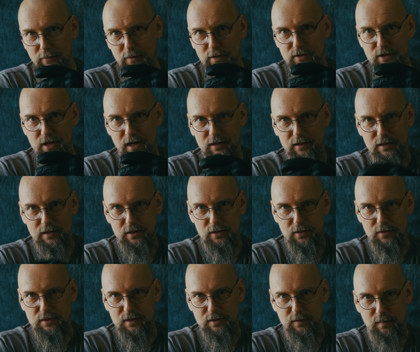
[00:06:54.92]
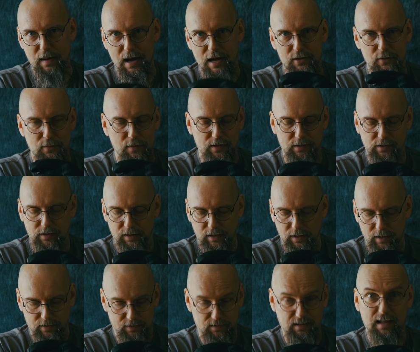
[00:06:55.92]
will check the user manual.
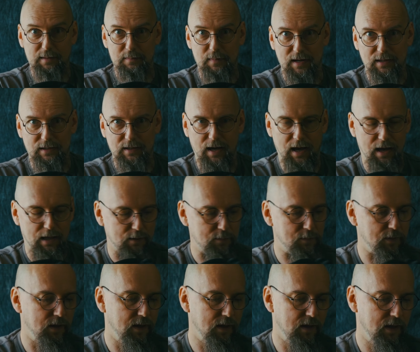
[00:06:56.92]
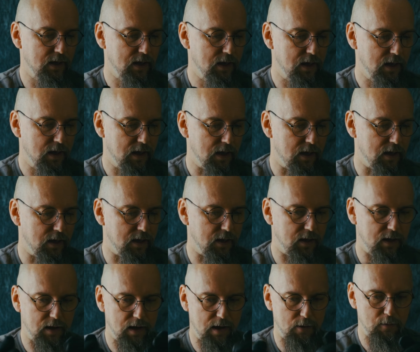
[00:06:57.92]
That might help.
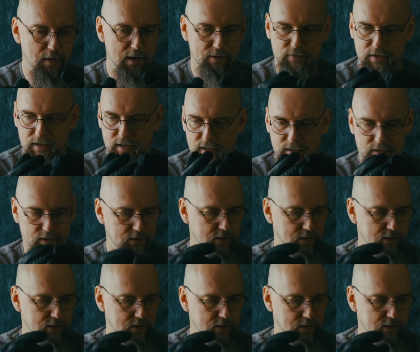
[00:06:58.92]
However,